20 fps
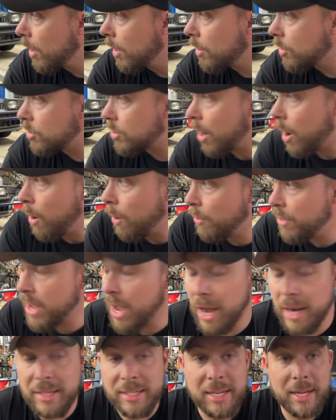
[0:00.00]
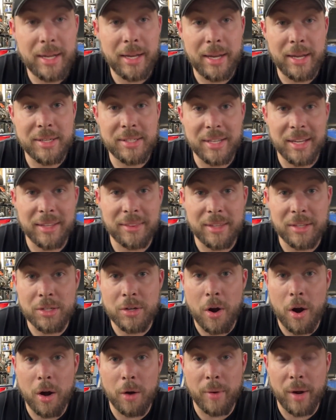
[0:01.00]
So the idea is to get this
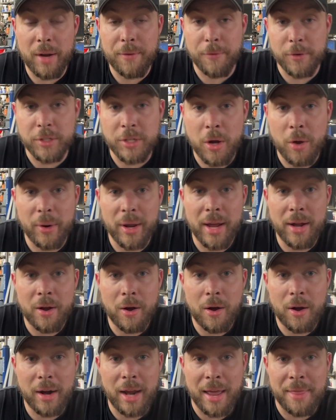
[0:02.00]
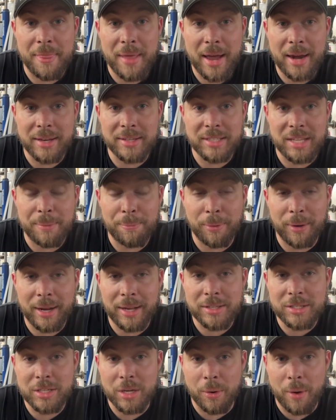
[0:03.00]
car ready for TogeCon, and that is the
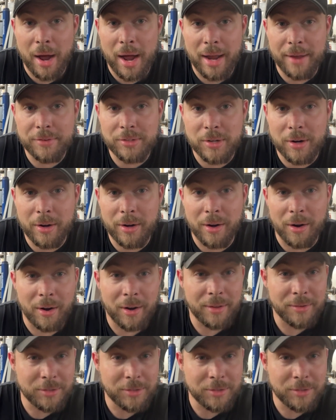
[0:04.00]
plan, so I have started on it.